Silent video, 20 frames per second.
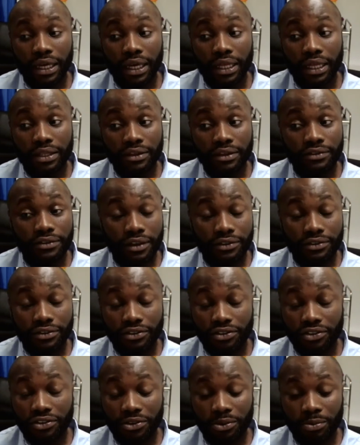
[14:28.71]
and this doesn't
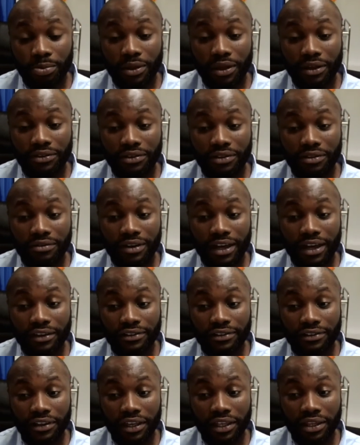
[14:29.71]
just apply to the
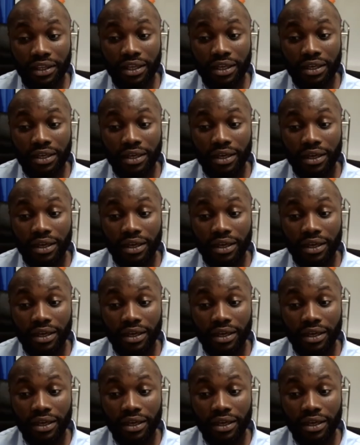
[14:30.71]
vaccine,